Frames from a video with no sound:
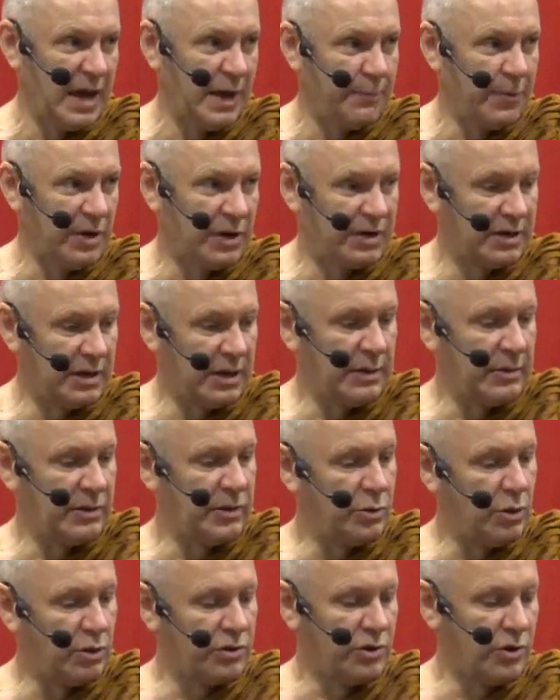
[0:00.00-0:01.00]
But uh,
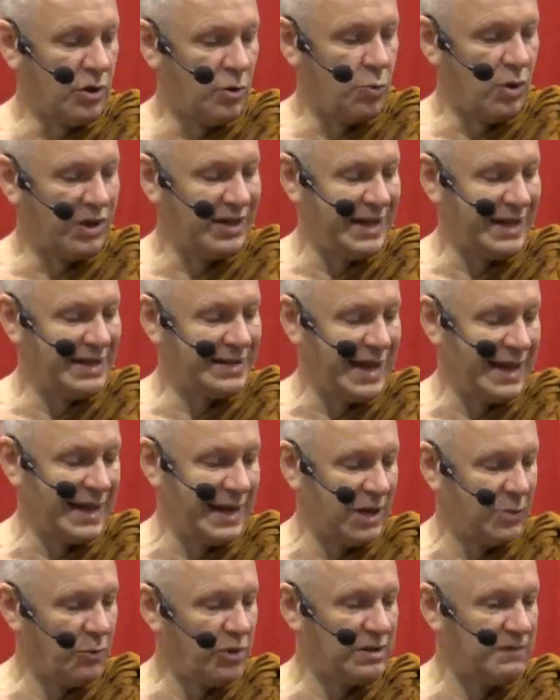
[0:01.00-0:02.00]
you don't know what
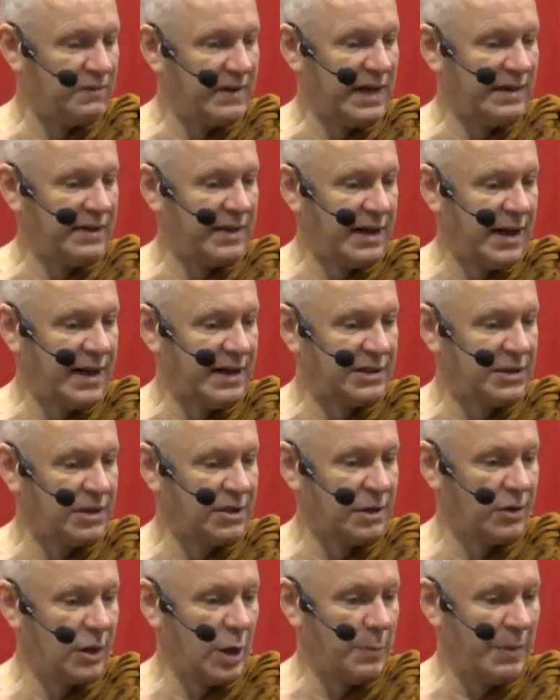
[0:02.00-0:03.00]
exactly what Vedana is
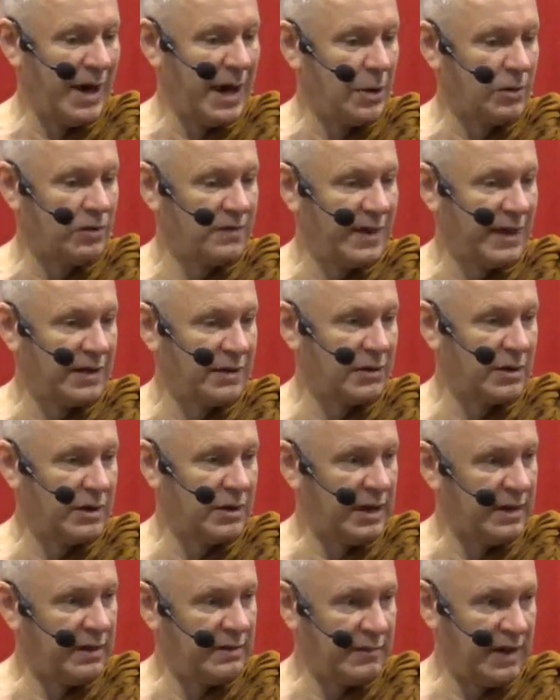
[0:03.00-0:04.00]
going to come out of that,
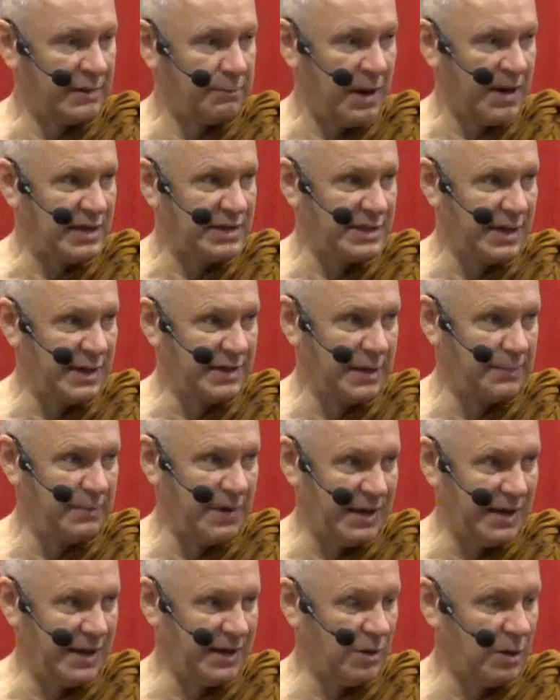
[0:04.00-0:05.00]
uh, that phassa,
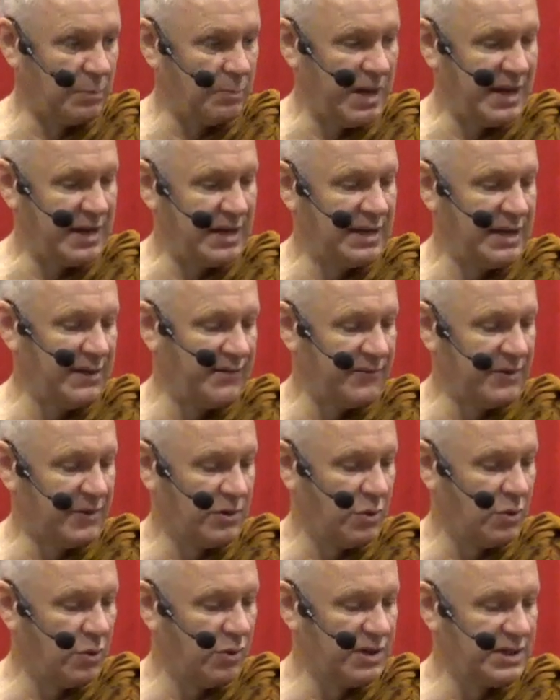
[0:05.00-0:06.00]
depending on many different
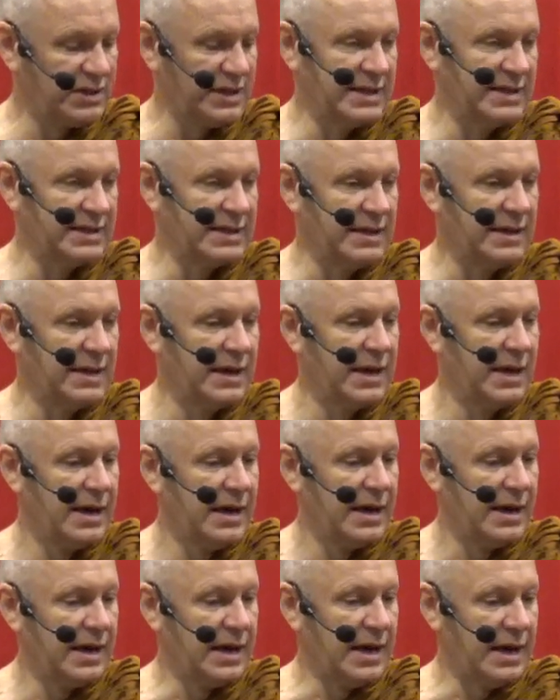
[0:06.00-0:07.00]
causes. Uh,
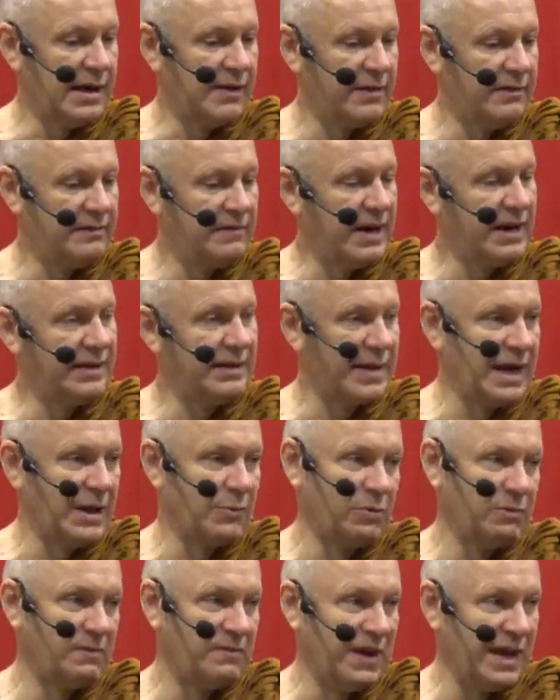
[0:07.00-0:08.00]
uh, the Vedana
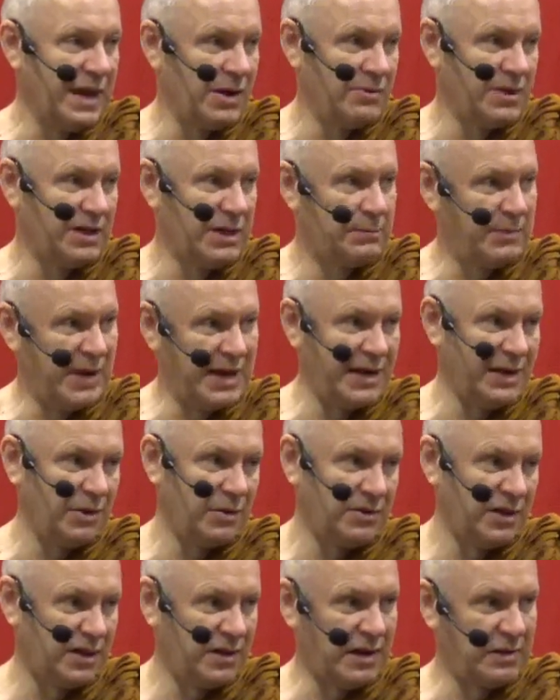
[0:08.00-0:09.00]
will vary depending
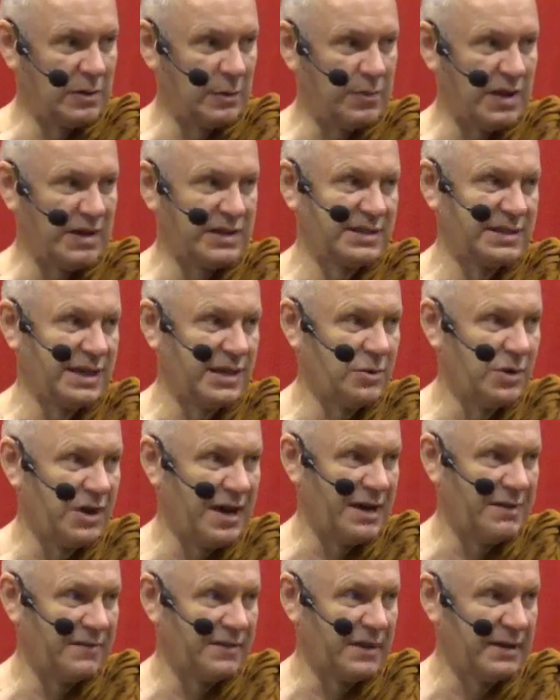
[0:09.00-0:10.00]
on the kind of phassa you
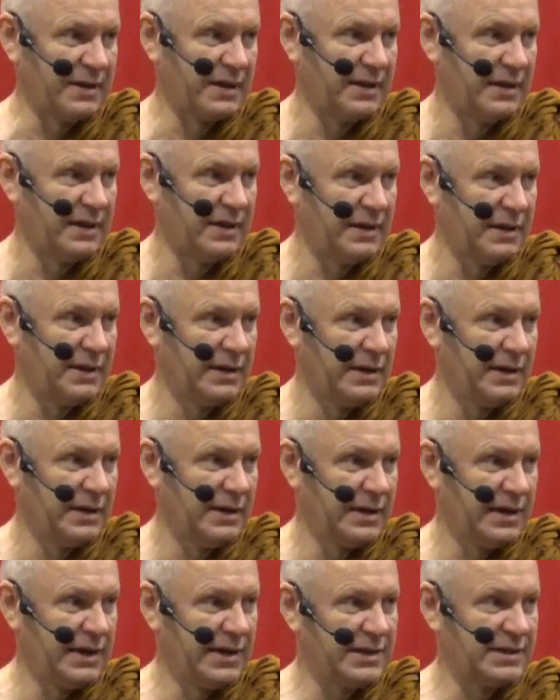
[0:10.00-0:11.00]
have. Uh.
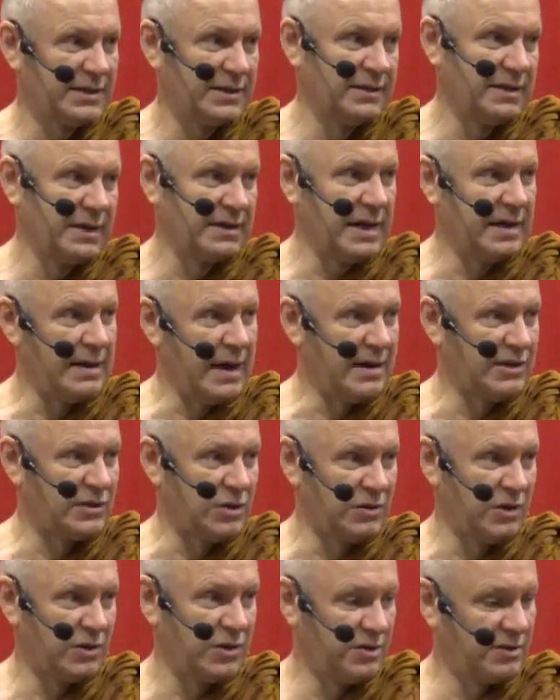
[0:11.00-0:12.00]
Yeah, so there is
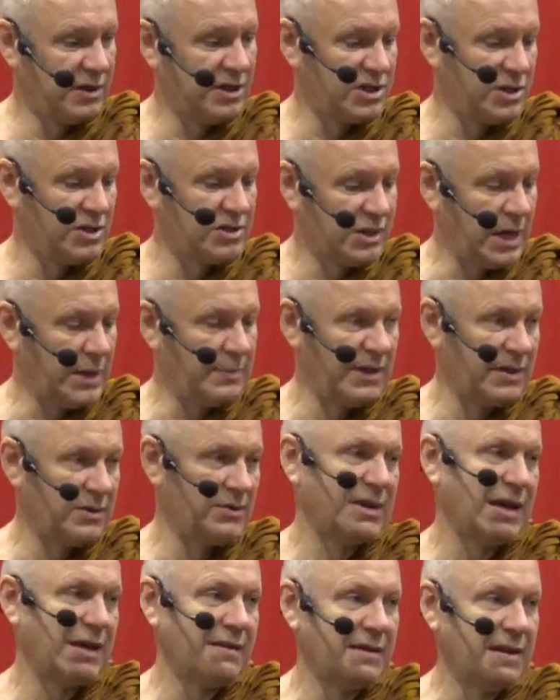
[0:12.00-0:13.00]
other conditions coming
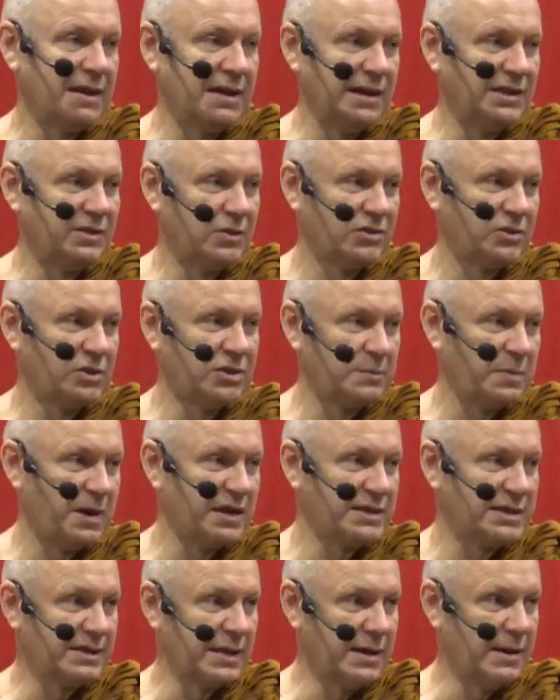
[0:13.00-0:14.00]
together. It's not just
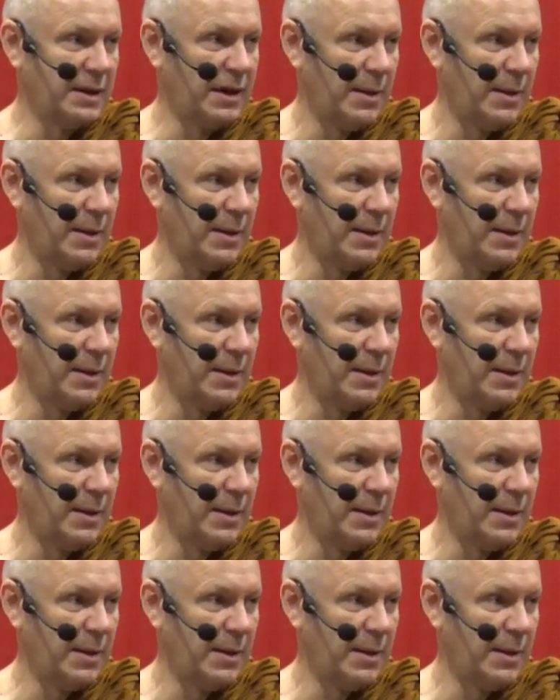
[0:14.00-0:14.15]
phassa.